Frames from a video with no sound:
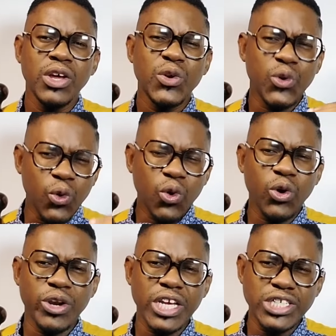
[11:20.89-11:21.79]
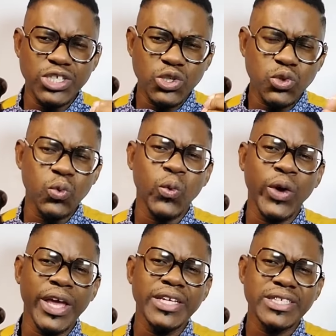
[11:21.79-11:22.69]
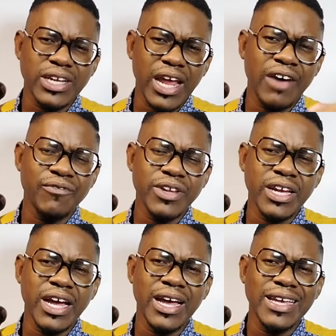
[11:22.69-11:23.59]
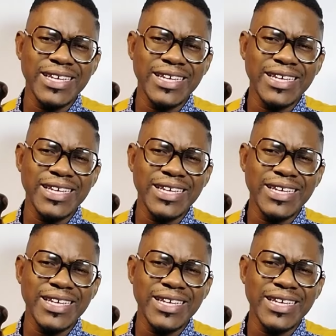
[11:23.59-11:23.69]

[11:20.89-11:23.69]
no connection to where South Africa